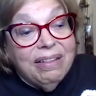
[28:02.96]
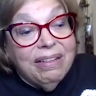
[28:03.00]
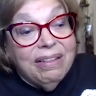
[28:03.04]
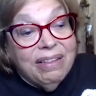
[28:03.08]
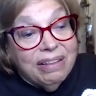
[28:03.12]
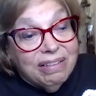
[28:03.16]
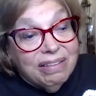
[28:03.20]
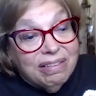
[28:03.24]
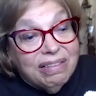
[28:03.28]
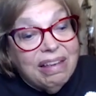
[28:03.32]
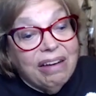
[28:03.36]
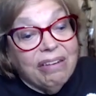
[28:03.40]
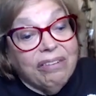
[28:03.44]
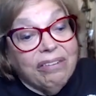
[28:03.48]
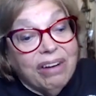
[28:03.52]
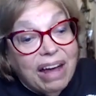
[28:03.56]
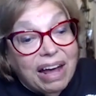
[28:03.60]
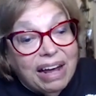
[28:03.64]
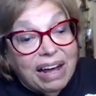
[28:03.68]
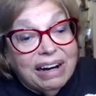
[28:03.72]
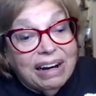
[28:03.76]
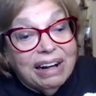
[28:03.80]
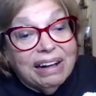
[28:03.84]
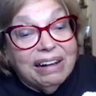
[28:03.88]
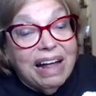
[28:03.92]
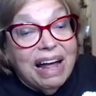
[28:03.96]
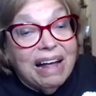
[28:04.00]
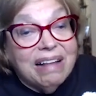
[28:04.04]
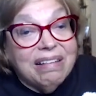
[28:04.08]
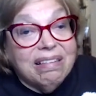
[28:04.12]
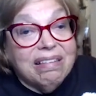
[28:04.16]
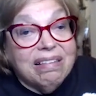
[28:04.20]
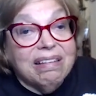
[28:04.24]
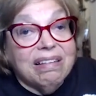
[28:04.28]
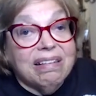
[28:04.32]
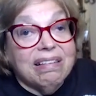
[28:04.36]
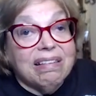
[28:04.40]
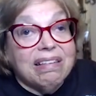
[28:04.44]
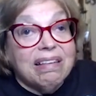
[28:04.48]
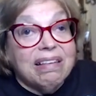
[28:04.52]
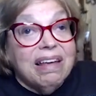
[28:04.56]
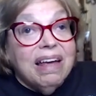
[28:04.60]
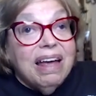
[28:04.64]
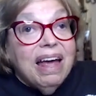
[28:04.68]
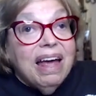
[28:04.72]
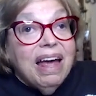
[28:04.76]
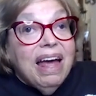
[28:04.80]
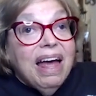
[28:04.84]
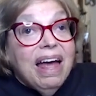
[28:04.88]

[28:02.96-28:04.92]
in the segregated classes.